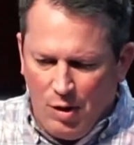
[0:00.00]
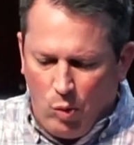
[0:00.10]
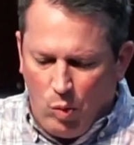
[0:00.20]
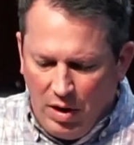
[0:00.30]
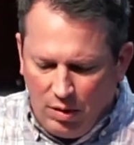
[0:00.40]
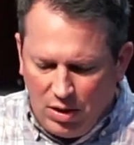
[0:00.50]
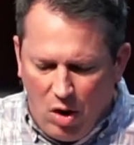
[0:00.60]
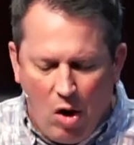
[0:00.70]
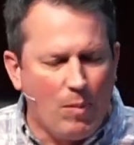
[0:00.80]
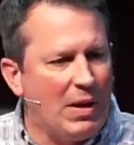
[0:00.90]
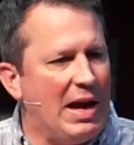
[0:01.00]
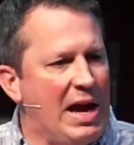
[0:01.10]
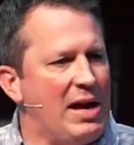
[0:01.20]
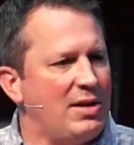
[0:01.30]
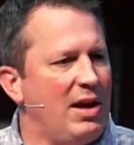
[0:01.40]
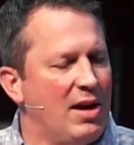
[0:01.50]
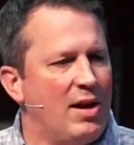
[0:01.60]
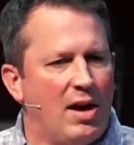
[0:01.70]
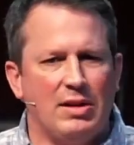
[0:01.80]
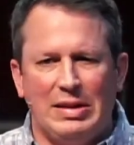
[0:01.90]
will culminate in
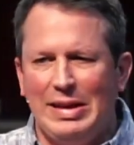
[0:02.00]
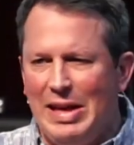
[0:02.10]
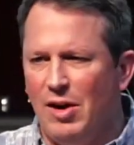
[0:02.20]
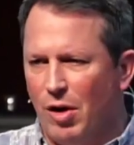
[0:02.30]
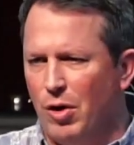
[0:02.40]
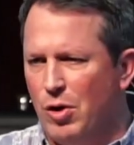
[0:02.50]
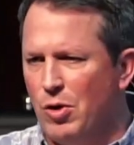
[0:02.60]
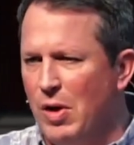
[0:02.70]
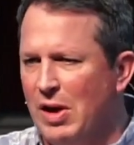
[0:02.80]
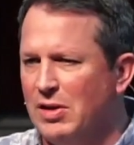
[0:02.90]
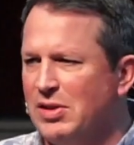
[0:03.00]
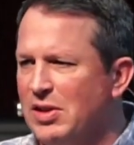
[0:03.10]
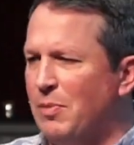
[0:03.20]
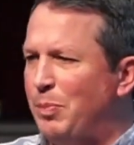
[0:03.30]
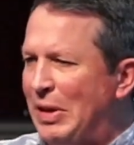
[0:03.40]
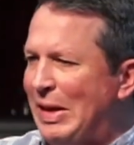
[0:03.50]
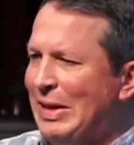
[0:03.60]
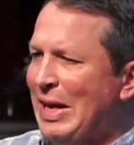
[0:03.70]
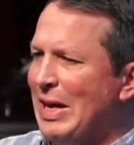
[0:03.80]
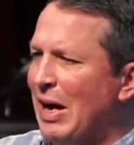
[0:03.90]
a leader who is
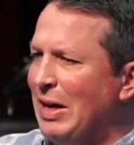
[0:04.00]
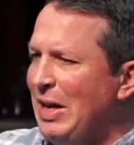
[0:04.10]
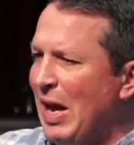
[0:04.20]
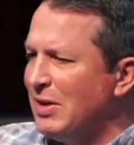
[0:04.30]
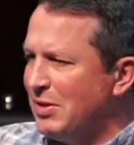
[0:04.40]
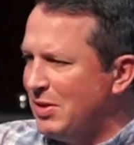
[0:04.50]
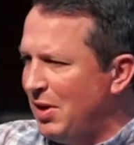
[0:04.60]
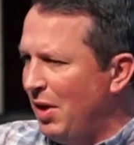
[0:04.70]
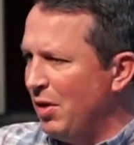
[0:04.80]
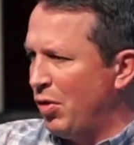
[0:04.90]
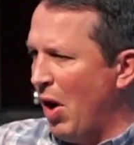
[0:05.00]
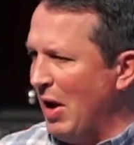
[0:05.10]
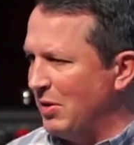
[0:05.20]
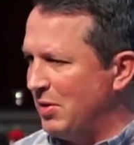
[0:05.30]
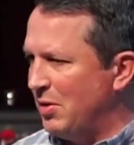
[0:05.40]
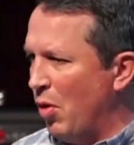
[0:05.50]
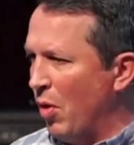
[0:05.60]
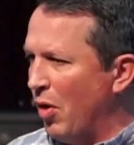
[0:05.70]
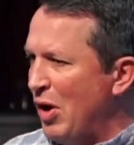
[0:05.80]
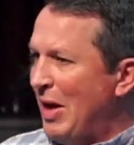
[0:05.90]
completely against Christ
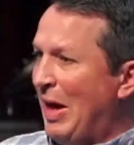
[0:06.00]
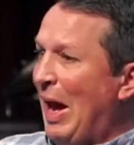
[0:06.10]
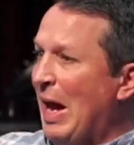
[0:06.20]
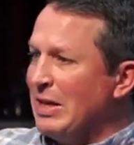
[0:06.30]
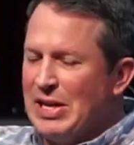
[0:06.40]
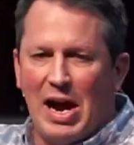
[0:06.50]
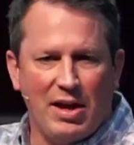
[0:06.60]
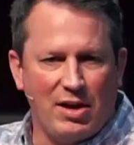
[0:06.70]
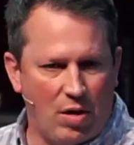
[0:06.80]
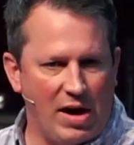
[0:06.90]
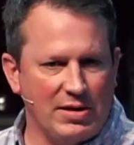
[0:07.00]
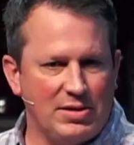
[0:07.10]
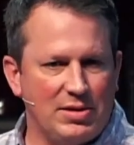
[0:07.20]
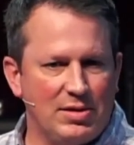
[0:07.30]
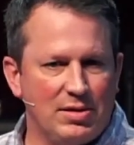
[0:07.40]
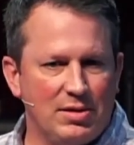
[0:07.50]
or anti-Christ.